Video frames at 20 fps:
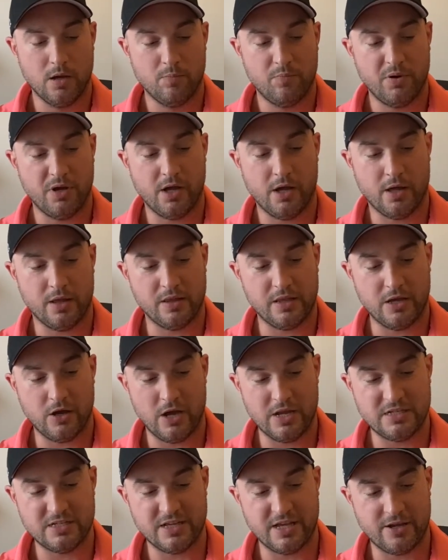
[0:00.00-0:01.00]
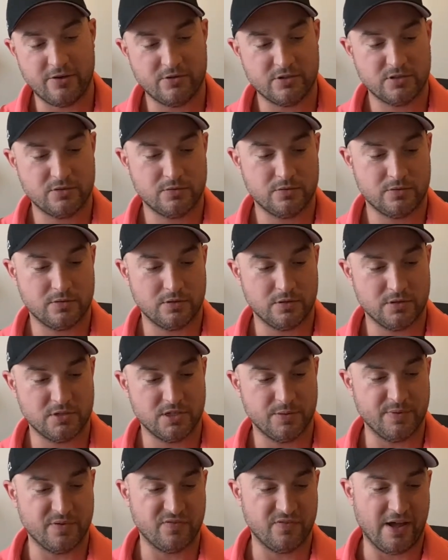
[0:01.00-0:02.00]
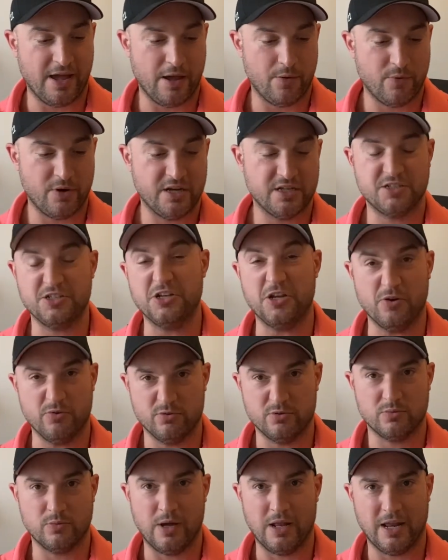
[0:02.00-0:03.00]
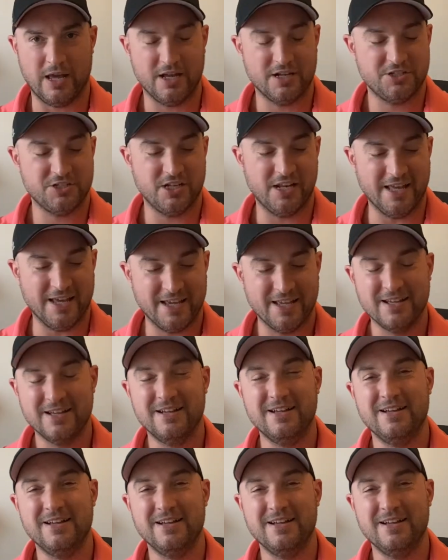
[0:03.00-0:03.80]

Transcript: But the idea is, to be fair, when it's newer as well, actually,